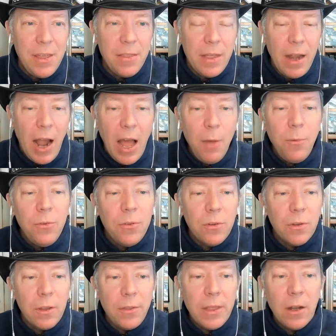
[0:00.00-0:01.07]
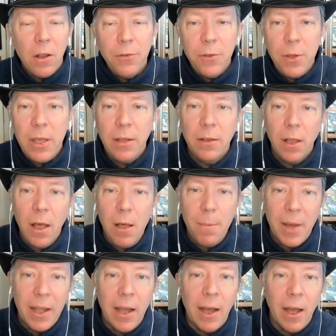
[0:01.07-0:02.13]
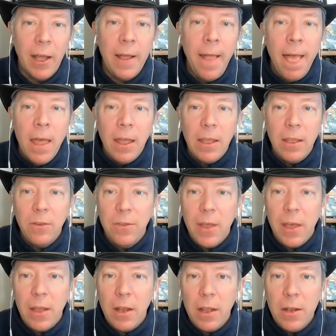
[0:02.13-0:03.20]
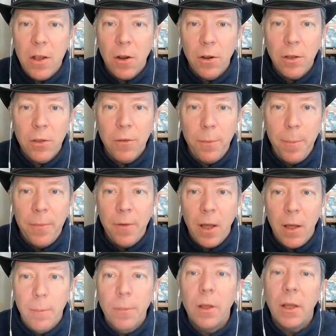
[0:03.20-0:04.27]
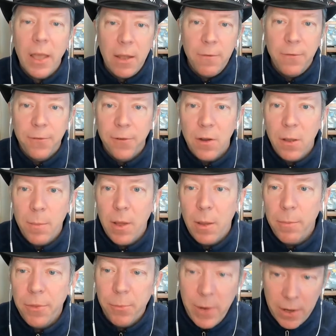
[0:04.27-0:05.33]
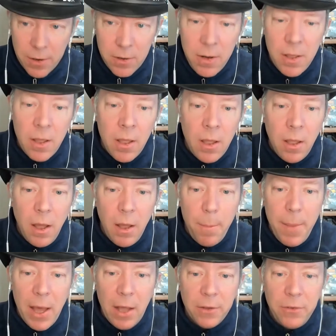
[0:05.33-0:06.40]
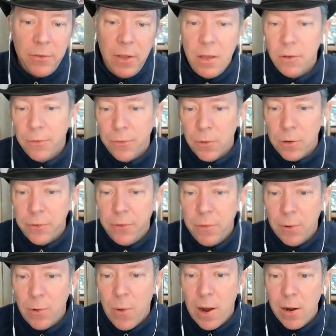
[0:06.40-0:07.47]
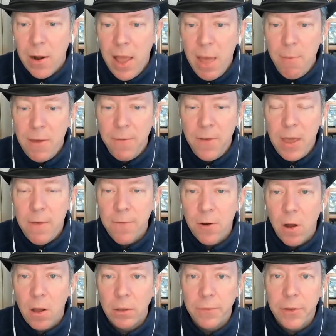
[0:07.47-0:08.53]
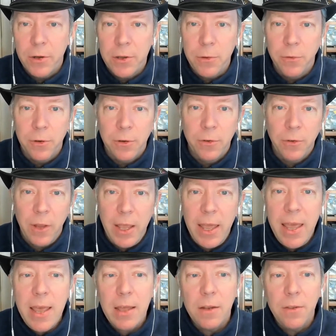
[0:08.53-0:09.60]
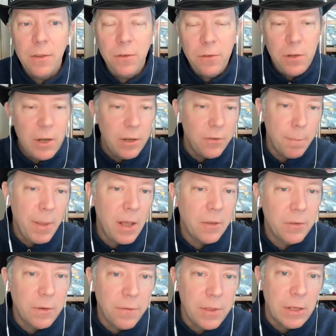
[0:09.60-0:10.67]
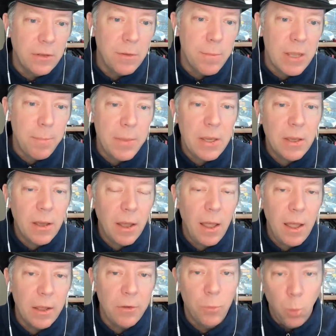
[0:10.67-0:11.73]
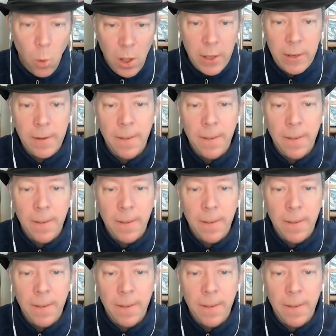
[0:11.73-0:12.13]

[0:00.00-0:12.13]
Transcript: I was that also caught my eye is that an article um, again from um, the Record about Salesforce to require MFA mm. for hmm. all of their users, and this stood out as a positive thing to me because one,